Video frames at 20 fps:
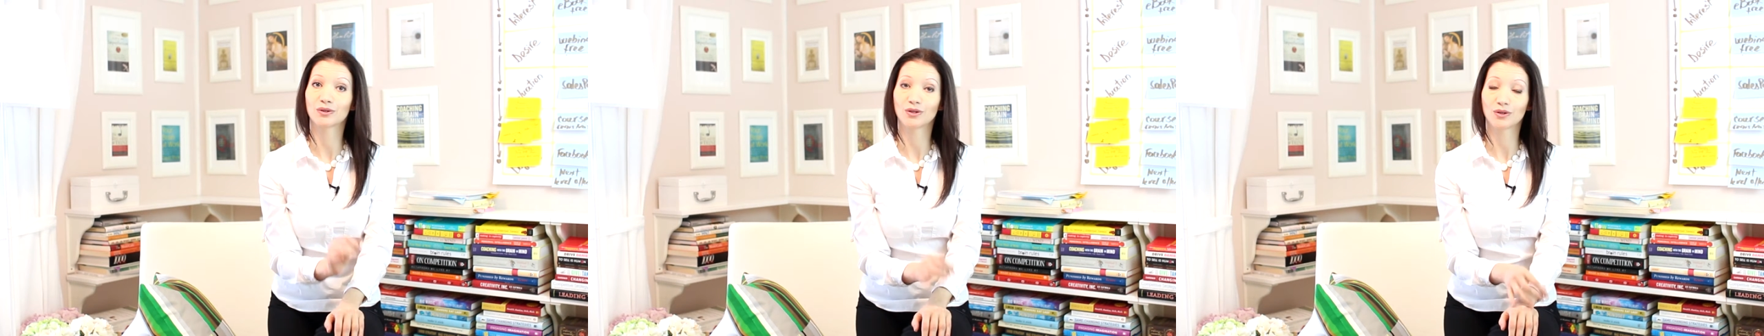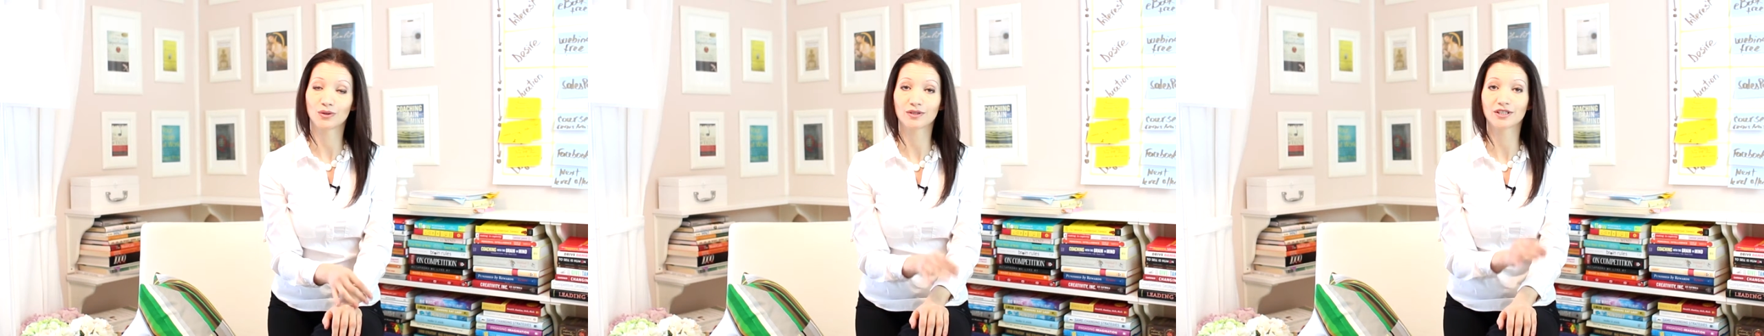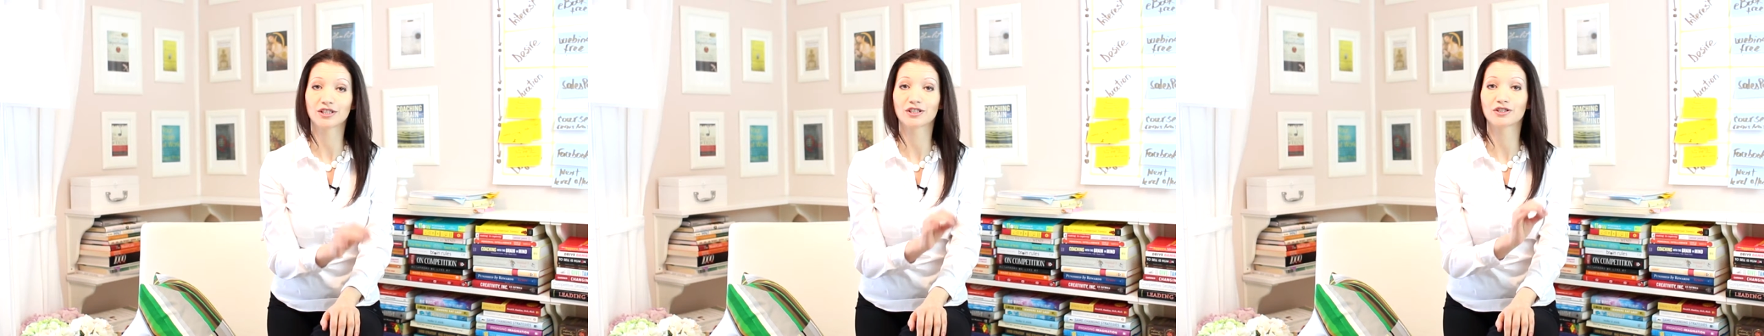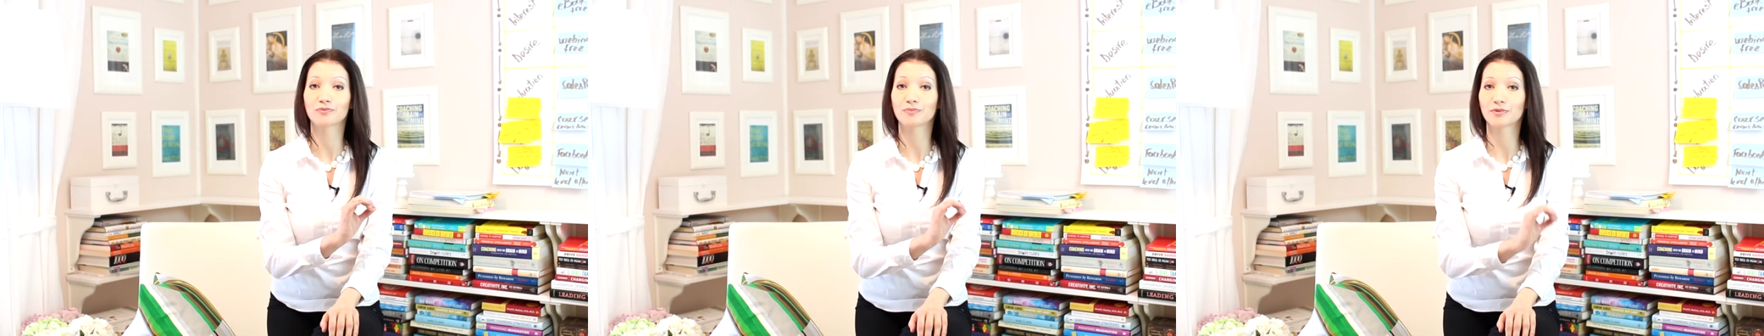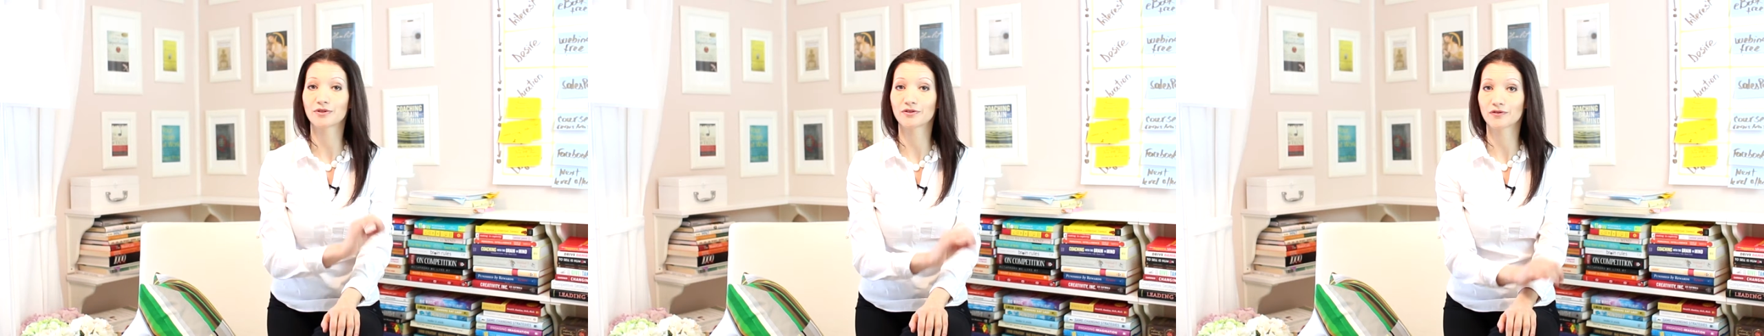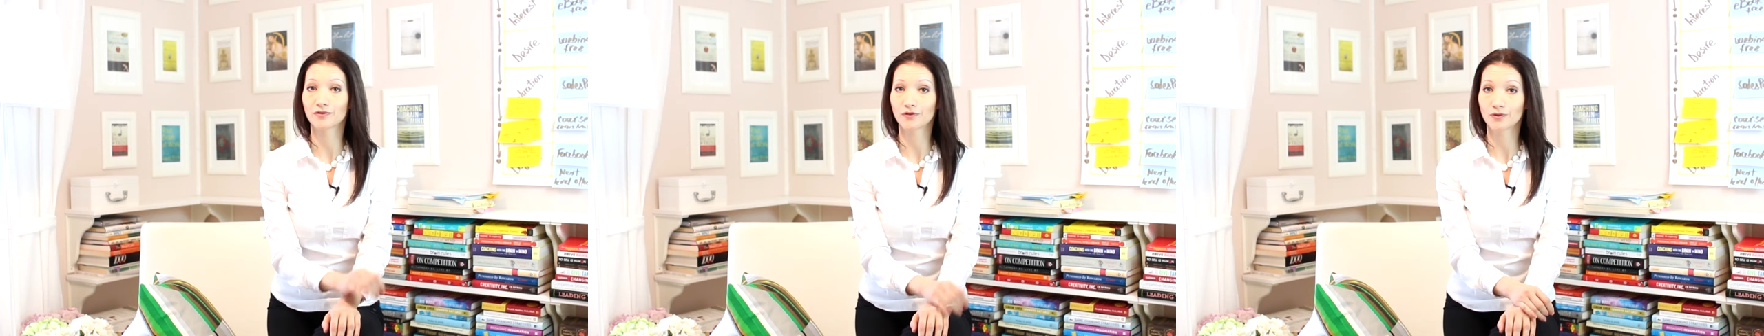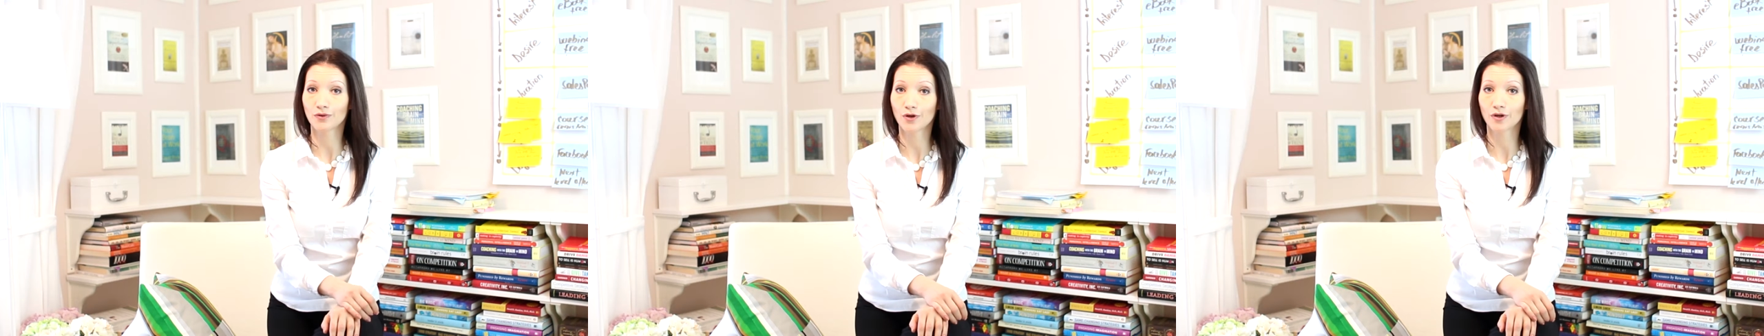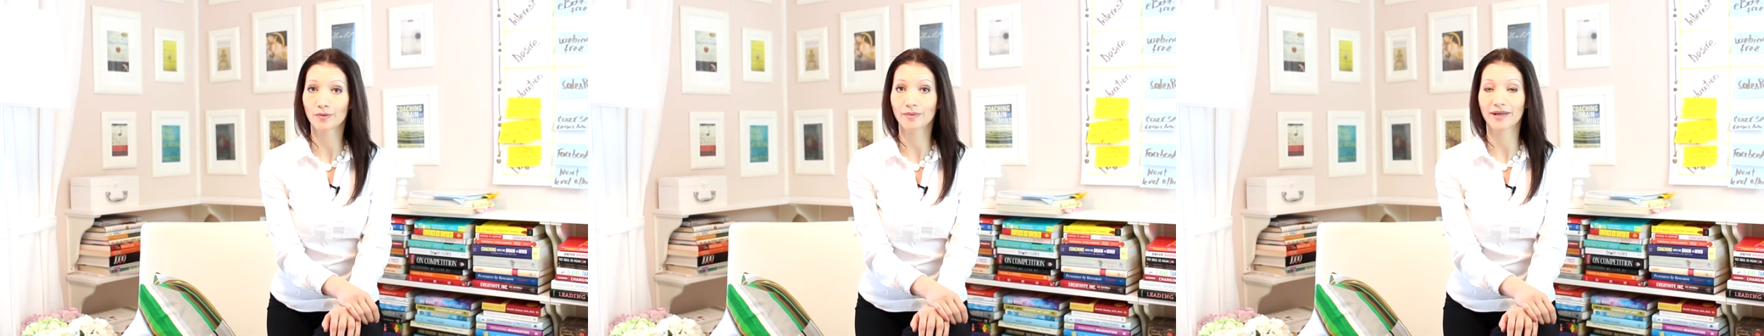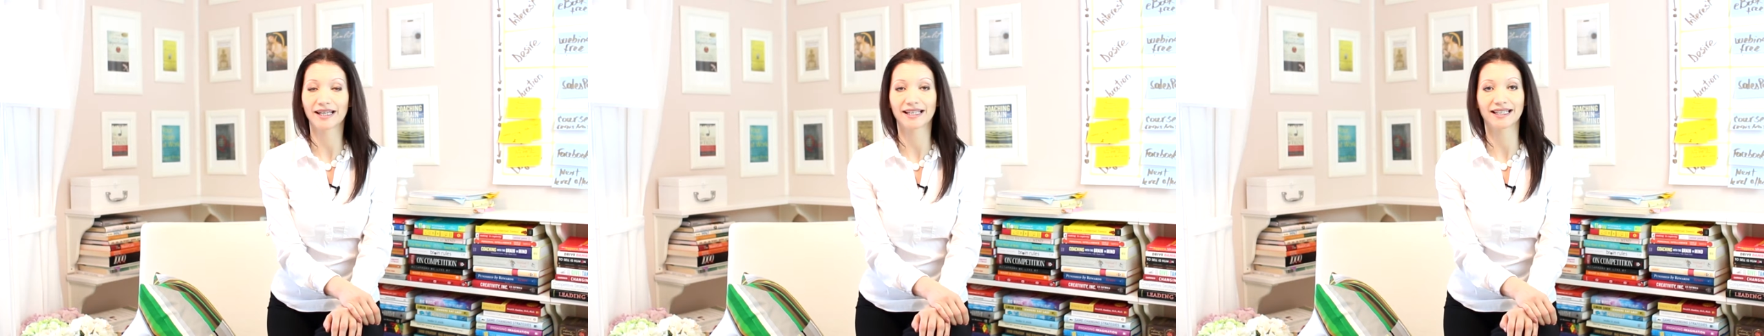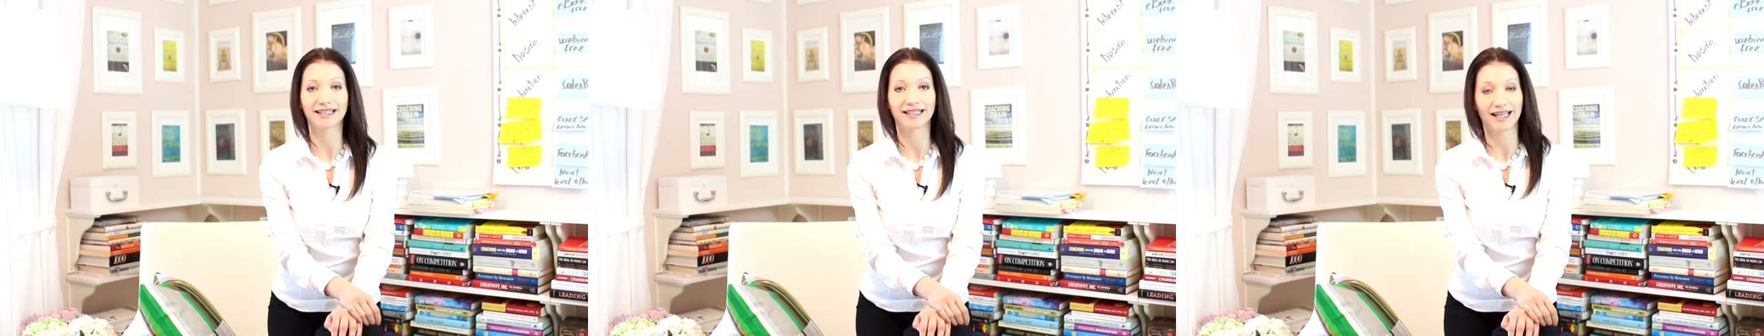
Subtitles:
order to perform and